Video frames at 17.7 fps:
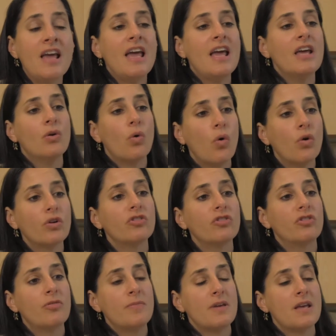in order
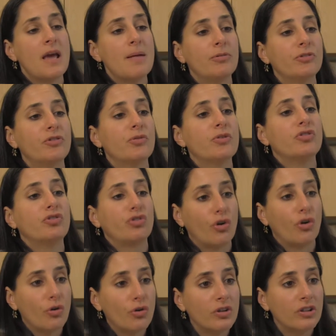to be able to
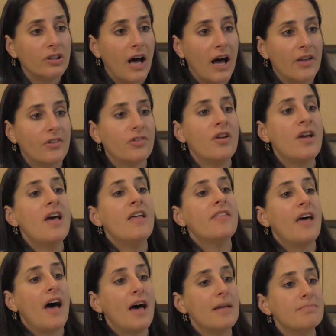internalize
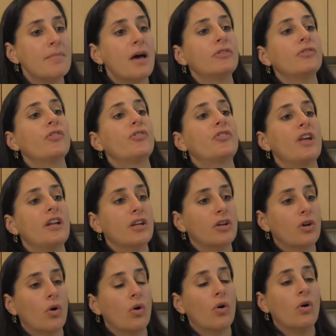that mental state
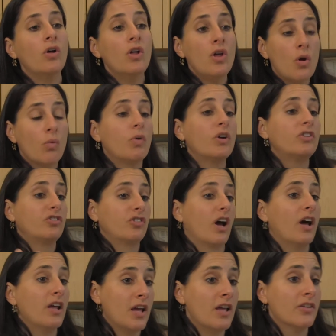and goal, which
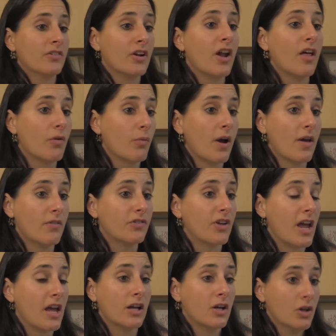is another way of
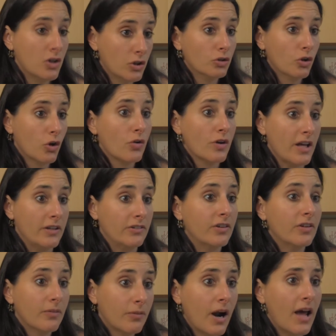saying learn
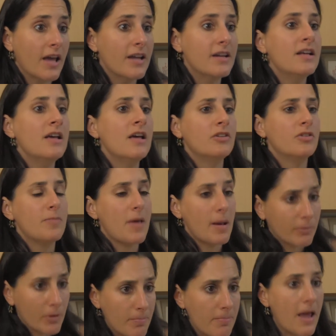it, right? To be
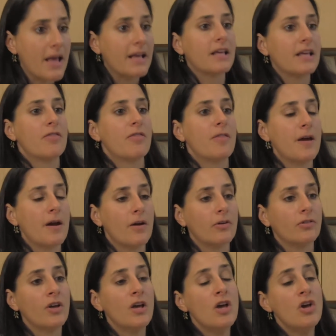able to make it
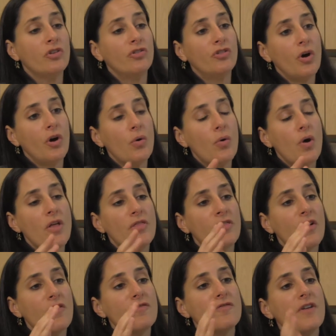theirs. So
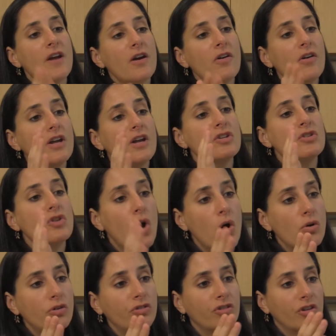the very
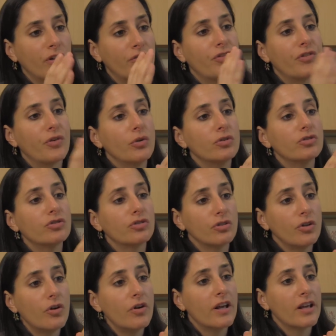notion of social
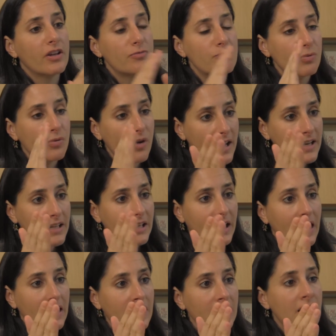learning is
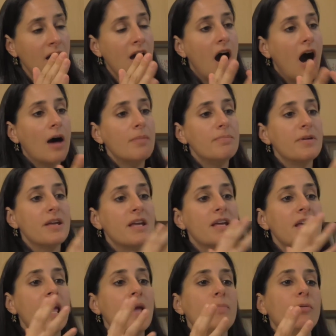predicated on
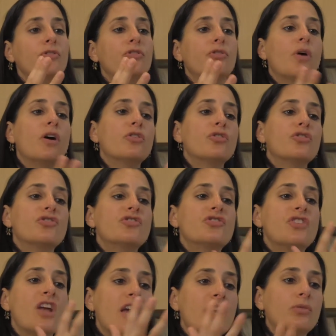being able to
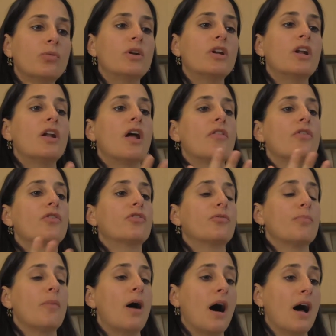understand one
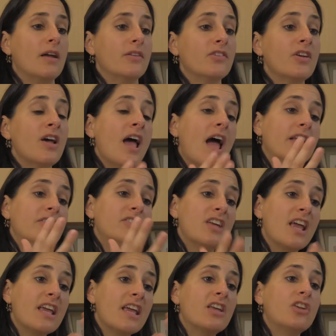another's minds and
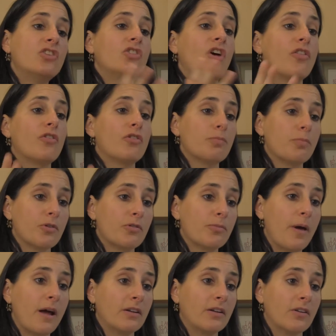take each other's
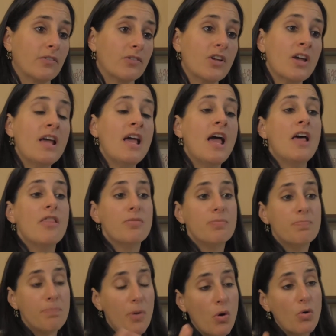perspectives.
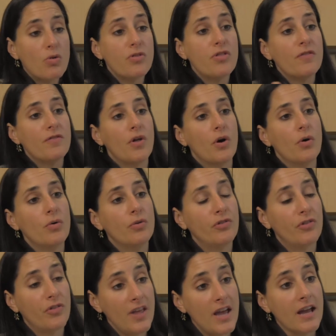Both of
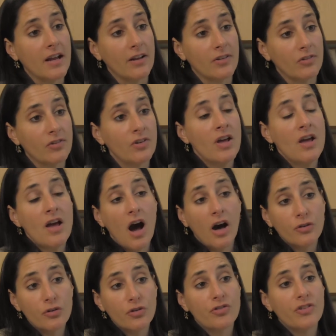those things,
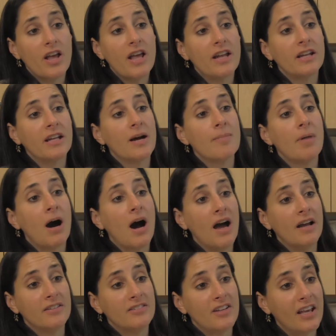understanding a
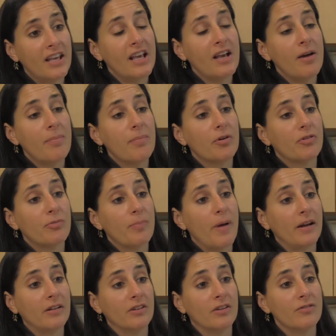mind, taking a
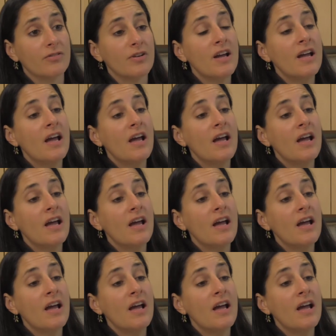perspective,